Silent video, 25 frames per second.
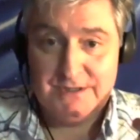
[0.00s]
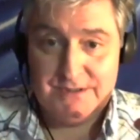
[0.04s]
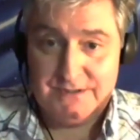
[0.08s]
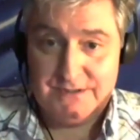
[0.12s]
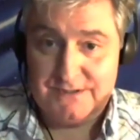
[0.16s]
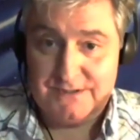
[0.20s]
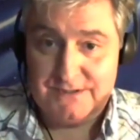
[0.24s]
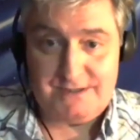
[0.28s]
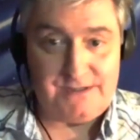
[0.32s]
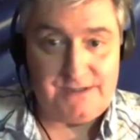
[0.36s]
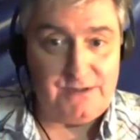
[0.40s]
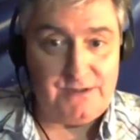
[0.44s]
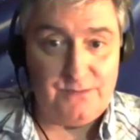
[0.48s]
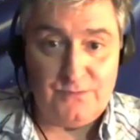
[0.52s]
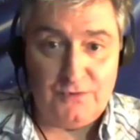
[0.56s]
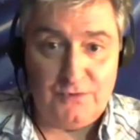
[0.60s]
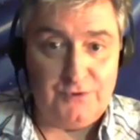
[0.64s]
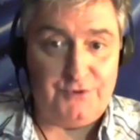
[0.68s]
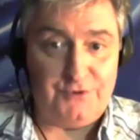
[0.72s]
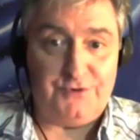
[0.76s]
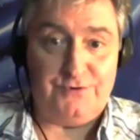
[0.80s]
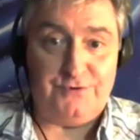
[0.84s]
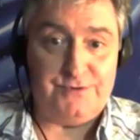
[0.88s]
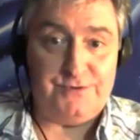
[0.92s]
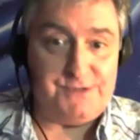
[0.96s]
some
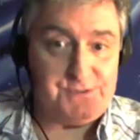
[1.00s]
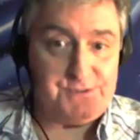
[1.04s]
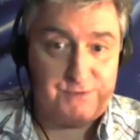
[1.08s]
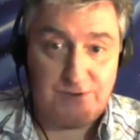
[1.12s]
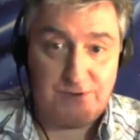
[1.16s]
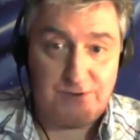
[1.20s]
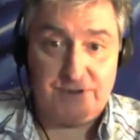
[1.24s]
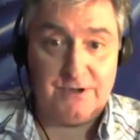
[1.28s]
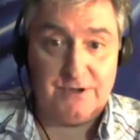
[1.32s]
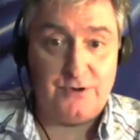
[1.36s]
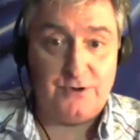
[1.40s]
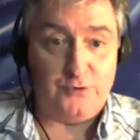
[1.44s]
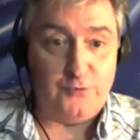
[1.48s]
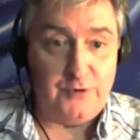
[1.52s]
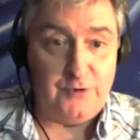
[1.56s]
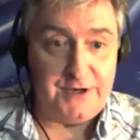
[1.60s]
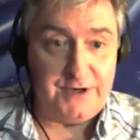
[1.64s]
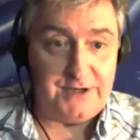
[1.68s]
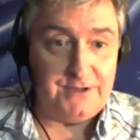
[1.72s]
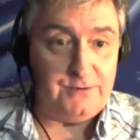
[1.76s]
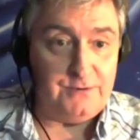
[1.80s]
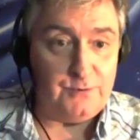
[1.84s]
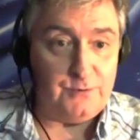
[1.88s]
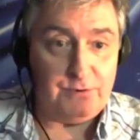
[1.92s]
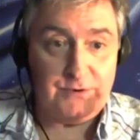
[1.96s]
murderers are
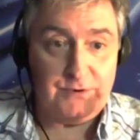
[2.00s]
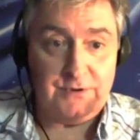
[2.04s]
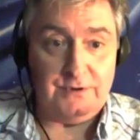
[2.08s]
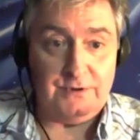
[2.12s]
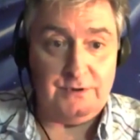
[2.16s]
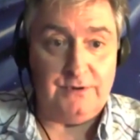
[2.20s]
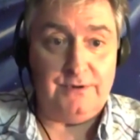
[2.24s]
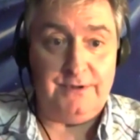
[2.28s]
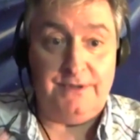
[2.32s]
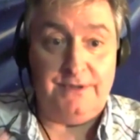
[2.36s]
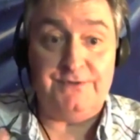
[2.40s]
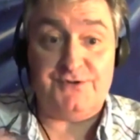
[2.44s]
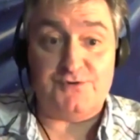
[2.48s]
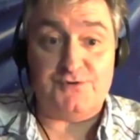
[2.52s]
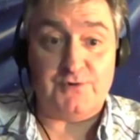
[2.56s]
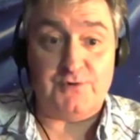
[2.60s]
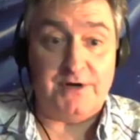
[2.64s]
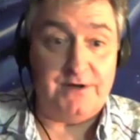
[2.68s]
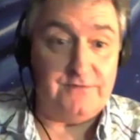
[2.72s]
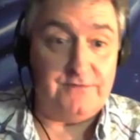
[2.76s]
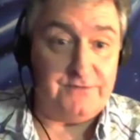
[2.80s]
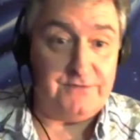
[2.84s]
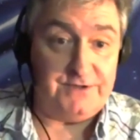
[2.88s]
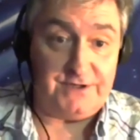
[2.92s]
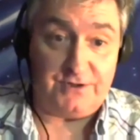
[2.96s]
acquitted or in
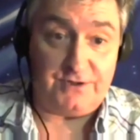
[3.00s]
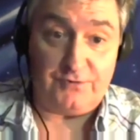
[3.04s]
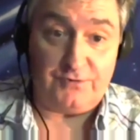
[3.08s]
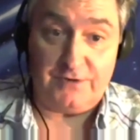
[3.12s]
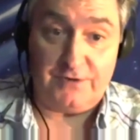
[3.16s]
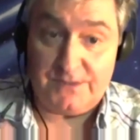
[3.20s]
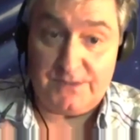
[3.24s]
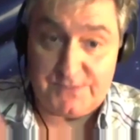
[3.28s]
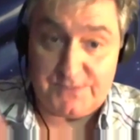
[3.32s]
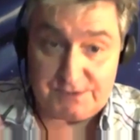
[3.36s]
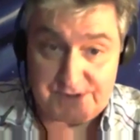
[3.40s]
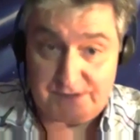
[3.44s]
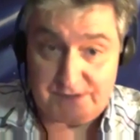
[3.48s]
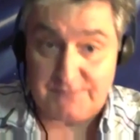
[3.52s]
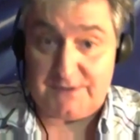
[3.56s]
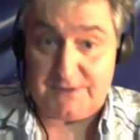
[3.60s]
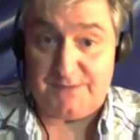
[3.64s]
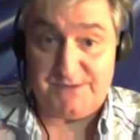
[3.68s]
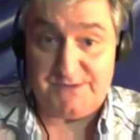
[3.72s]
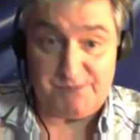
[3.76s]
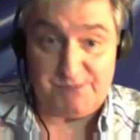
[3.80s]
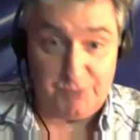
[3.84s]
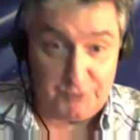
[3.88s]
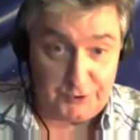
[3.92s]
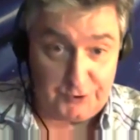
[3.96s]
trial for their crimes, or
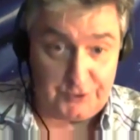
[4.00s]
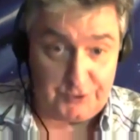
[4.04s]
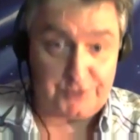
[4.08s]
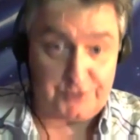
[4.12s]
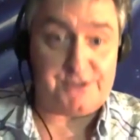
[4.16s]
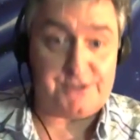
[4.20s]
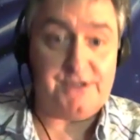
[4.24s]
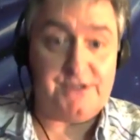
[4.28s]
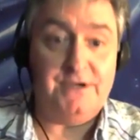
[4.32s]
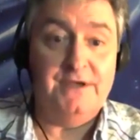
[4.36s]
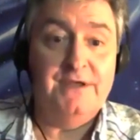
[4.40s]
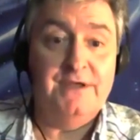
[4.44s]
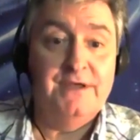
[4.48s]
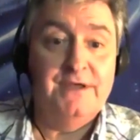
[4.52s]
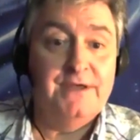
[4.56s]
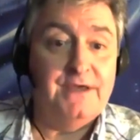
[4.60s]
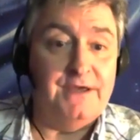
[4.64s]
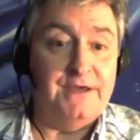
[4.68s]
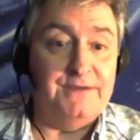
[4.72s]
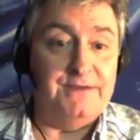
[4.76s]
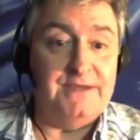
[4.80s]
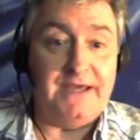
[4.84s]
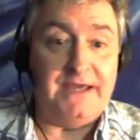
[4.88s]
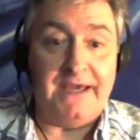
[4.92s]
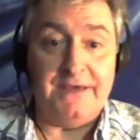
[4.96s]
sometimes murders,
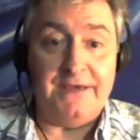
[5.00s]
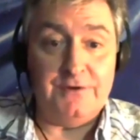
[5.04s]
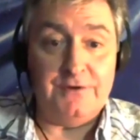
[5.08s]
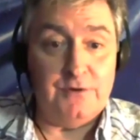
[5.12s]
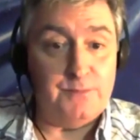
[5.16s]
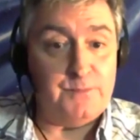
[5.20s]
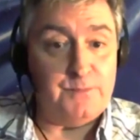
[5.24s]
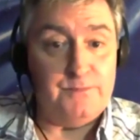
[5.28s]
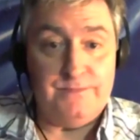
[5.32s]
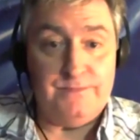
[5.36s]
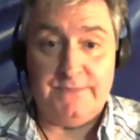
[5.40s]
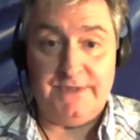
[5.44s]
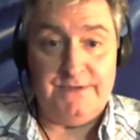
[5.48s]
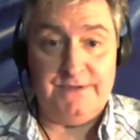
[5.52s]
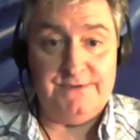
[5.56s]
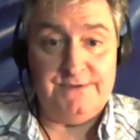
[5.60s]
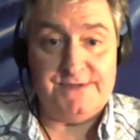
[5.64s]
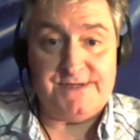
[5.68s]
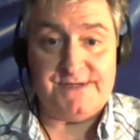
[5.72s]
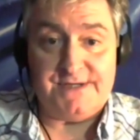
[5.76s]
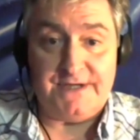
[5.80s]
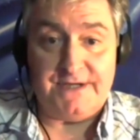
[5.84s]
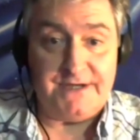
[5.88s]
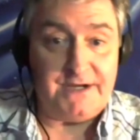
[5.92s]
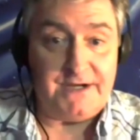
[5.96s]
and they end up in
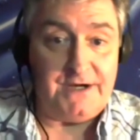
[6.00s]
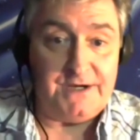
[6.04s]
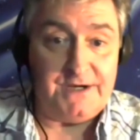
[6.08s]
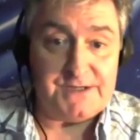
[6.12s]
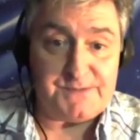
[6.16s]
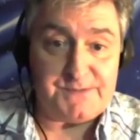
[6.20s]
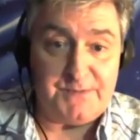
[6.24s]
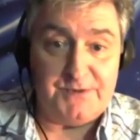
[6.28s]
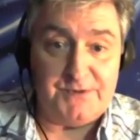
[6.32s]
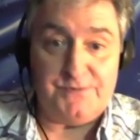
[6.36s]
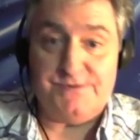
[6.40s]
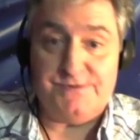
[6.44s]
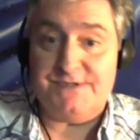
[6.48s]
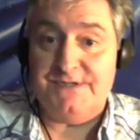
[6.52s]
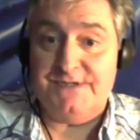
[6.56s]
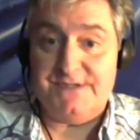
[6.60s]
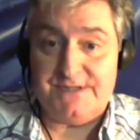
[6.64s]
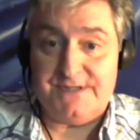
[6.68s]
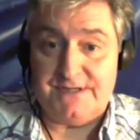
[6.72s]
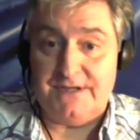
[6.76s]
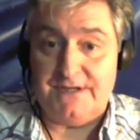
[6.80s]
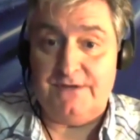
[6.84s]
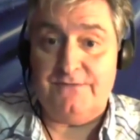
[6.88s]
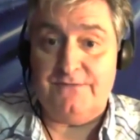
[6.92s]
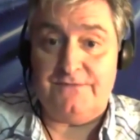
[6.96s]
psych hospitals
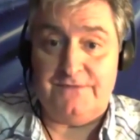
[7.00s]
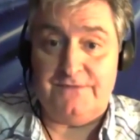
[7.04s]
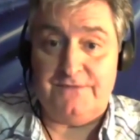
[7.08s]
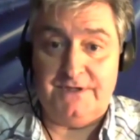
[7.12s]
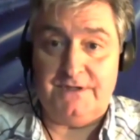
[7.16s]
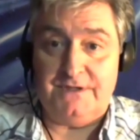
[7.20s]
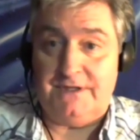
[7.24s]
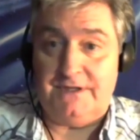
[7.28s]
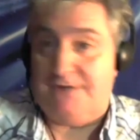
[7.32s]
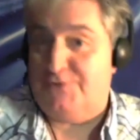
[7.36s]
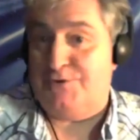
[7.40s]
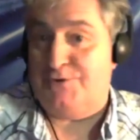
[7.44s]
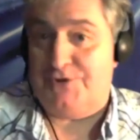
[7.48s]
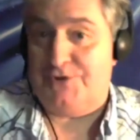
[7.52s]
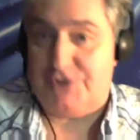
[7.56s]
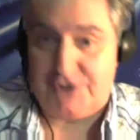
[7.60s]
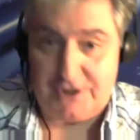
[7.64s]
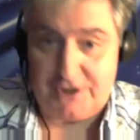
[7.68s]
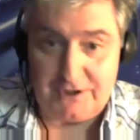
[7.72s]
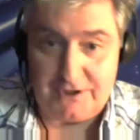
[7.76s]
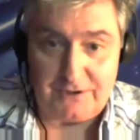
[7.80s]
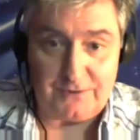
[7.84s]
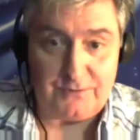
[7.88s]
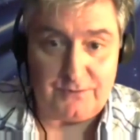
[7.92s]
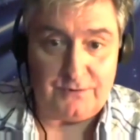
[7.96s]
instead of the electric
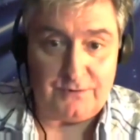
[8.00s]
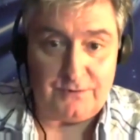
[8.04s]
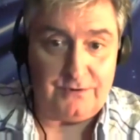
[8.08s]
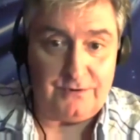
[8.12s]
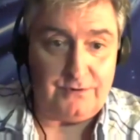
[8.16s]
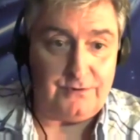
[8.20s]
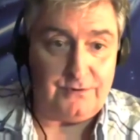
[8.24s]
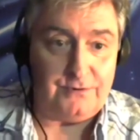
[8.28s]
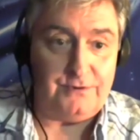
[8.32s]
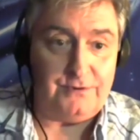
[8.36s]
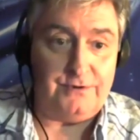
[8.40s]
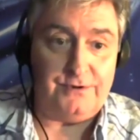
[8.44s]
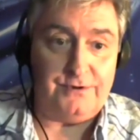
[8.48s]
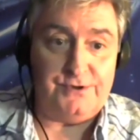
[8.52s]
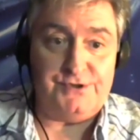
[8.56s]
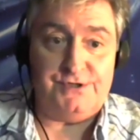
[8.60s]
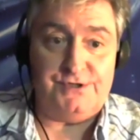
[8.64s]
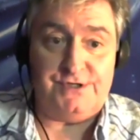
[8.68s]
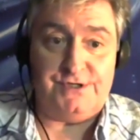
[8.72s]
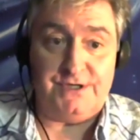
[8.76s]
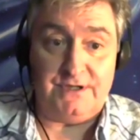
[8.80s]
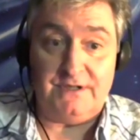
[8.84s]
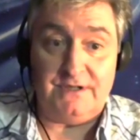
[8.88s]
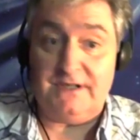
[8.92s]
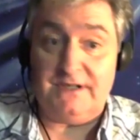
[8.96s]
chair or
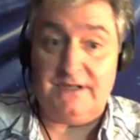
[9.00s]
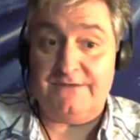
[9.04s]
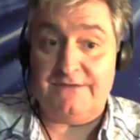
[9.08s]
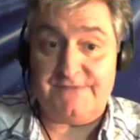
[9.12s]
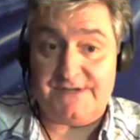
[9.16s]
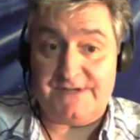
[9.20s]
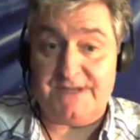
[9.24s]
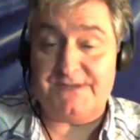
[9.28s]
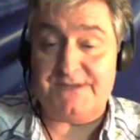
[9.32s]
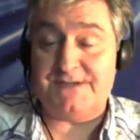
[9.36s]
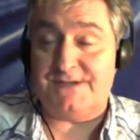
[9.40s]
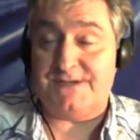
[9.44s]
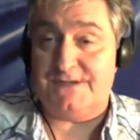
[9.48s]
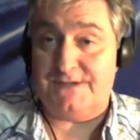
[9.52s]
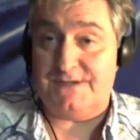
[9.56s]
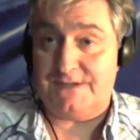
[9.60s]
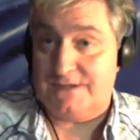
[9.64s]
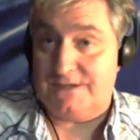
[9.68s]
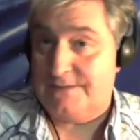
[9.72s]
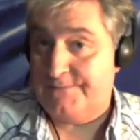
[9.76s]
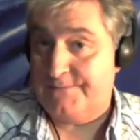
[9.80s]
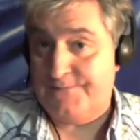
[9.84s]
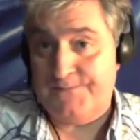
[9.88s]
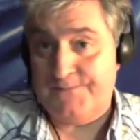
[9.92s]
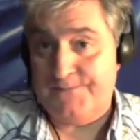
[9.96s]
jail life
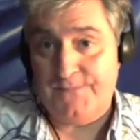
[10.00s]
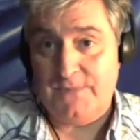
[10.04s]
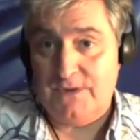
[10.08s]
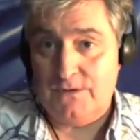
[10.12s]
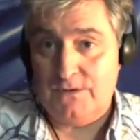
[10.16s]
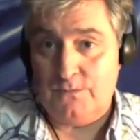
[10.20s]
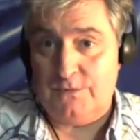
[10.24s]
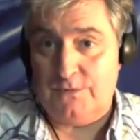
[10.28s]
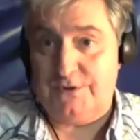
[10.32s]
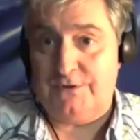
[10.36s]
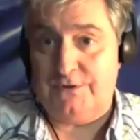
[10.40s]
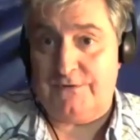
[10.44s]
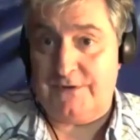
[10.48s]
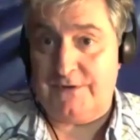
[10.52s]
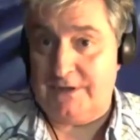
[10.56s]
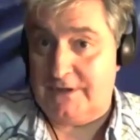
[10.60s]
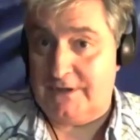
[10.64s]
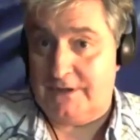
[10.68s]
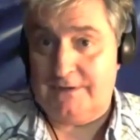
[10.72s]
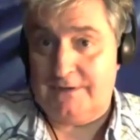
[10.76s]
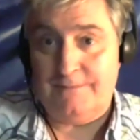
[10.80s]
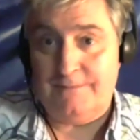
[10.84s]
sentences. What do you think?